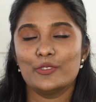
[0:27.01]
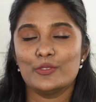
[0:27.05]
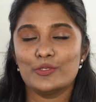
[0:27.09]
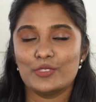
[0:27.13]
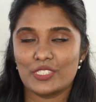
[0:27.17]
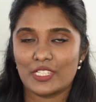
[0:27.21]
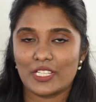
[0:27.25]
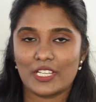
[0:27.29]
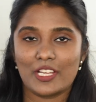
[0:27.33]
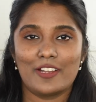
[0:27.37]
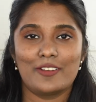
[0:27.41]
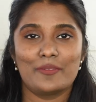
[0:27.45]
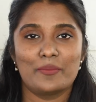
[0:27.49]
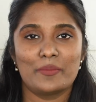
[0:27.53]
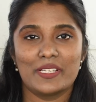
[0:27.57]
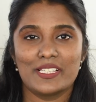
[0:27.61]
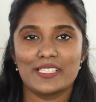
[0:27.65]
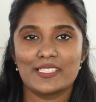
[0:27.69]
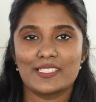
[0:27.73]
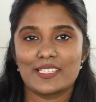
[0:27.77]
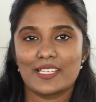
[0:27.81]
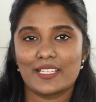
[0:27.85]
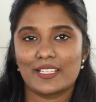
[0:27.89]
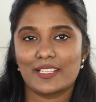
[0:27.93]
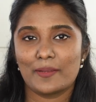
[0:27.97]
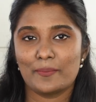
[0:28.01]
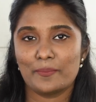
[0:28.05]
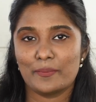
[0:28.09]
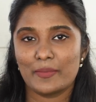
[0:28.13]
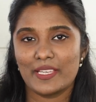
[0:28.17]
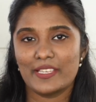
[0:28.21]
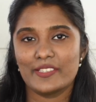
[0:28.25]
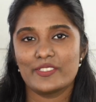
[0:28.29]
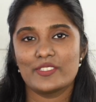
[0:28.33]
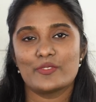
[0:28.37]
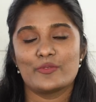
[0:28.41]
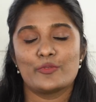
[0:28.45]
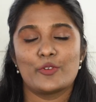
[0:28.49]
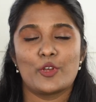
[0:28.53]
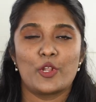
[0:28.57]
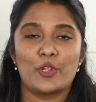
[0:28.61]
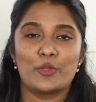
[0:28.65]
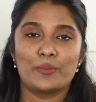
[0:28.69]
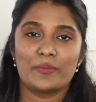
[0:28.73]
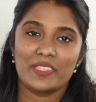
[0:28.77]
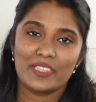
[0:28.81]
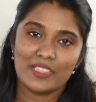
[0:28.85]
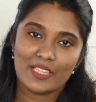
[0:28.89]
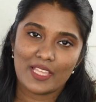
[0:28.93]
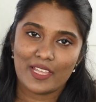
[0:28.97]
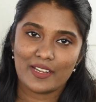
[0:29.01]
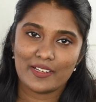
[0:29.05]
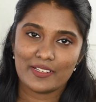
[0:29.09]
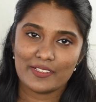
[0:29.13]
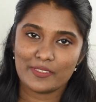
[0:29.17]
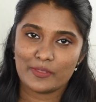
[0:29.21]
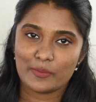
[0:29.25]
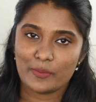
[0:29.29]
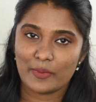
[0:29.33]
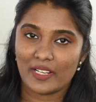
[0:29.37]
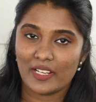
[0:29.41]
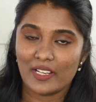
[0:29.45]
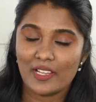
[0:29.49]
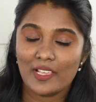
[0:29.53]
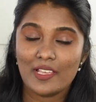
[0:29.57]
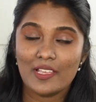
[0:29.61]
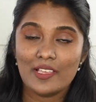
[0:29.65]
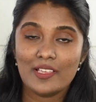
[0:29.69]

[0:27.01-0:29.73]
do check out my Instagram page and follow me there as well.